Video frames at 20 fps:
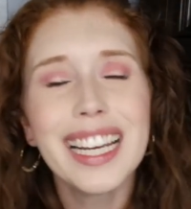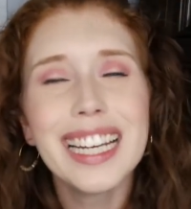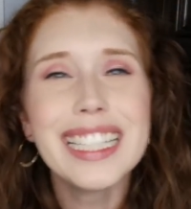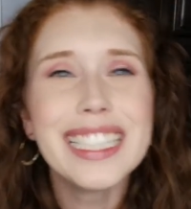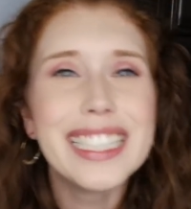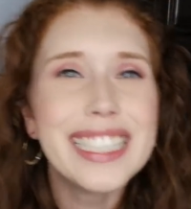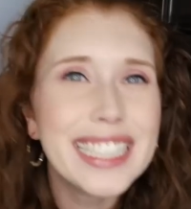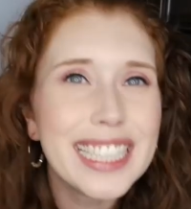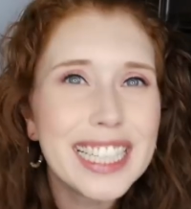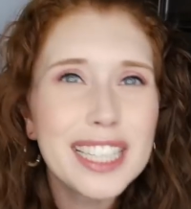I
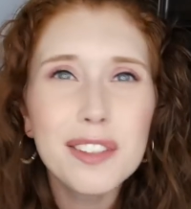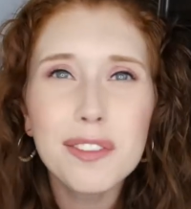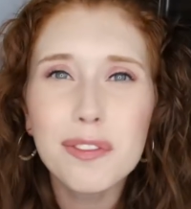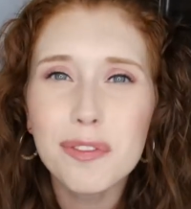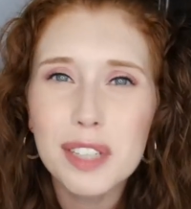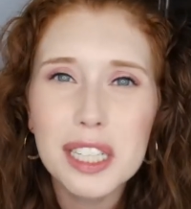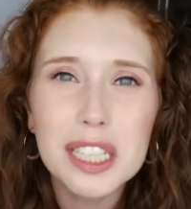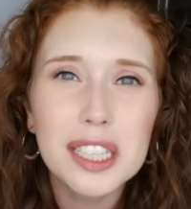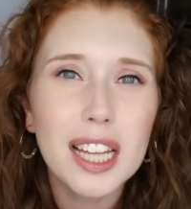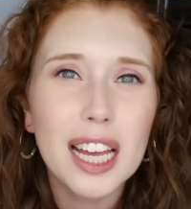didn't
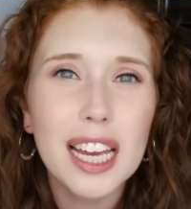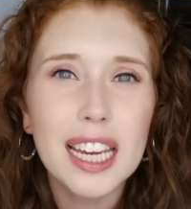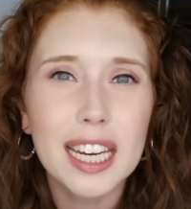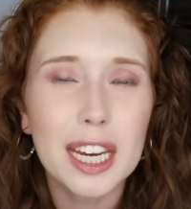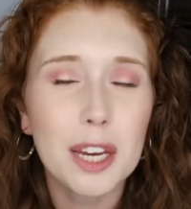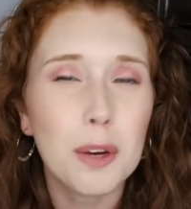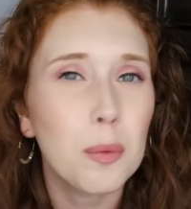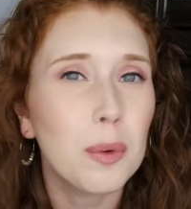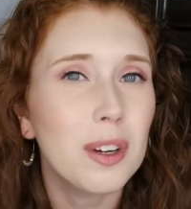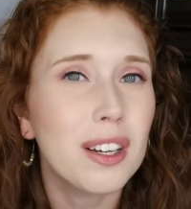feel like
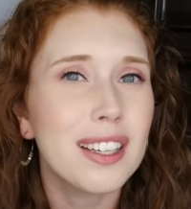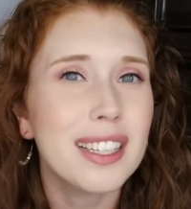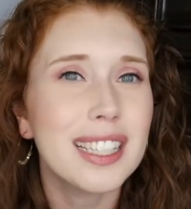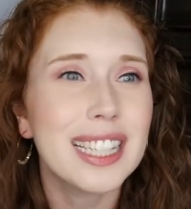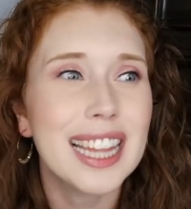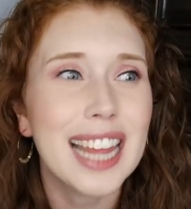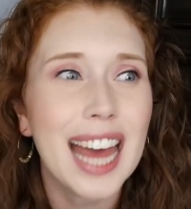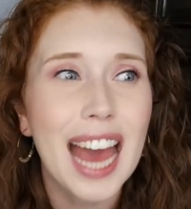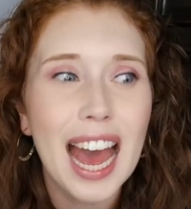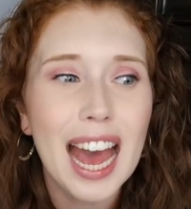it
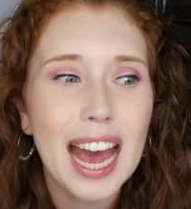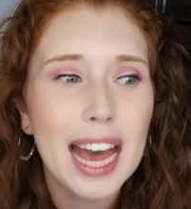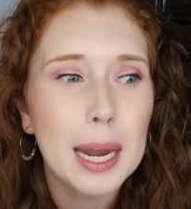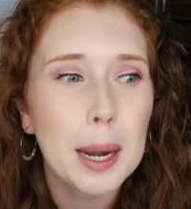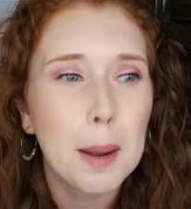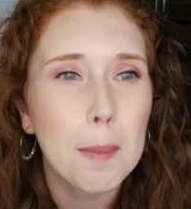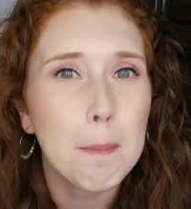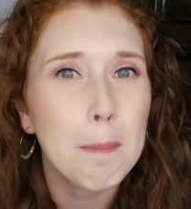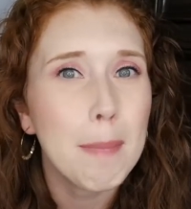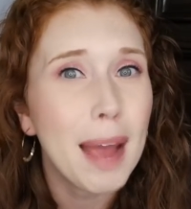was
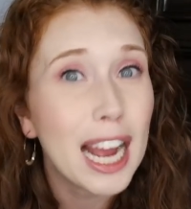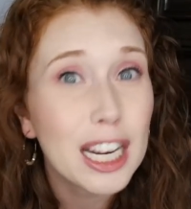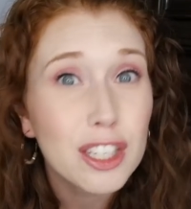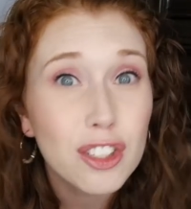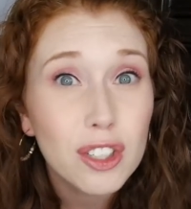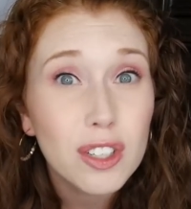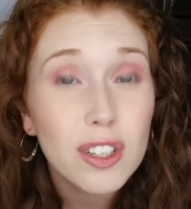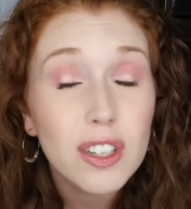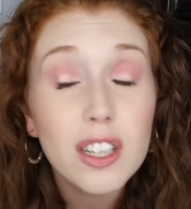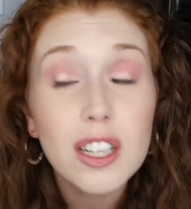that
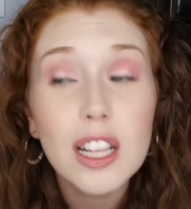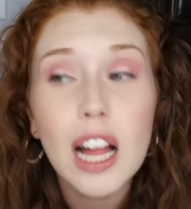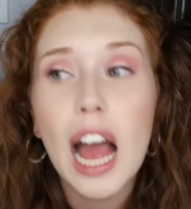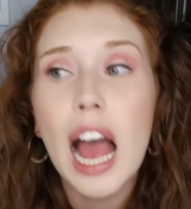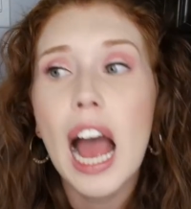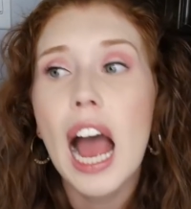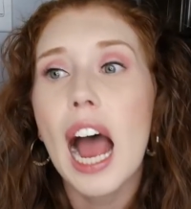magical.